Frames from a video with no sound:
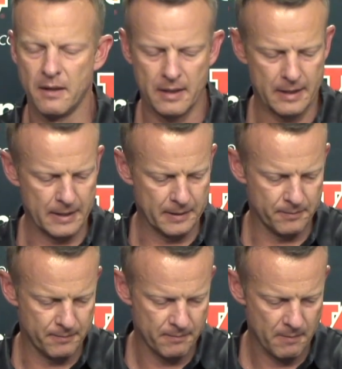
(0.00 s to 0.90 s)

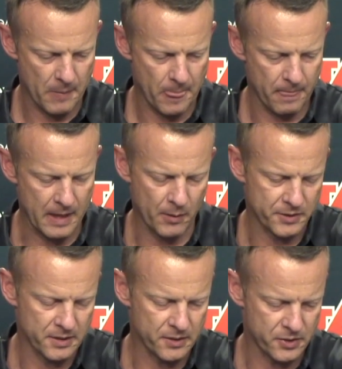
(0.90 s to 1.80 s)
Um, that was
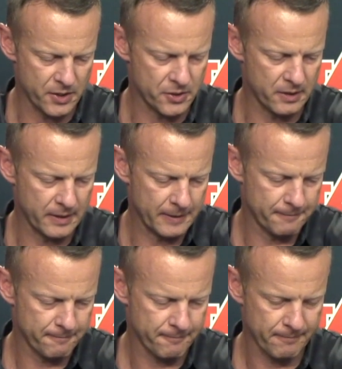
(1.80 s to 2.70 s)
a decision that
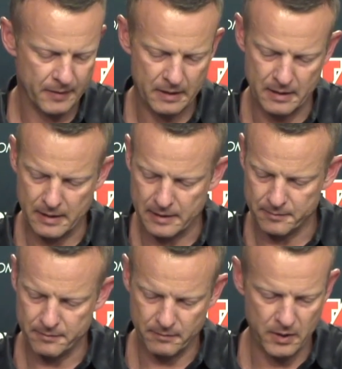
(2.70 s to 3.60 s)

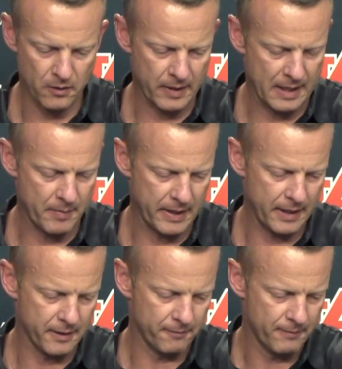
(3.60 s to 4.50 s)
um, you know that I
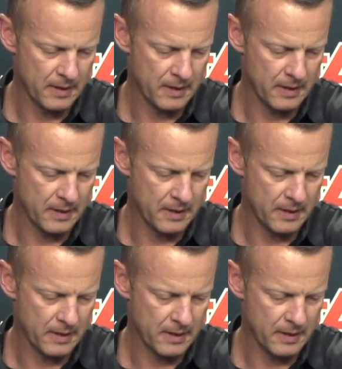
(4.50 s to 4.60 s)
made, and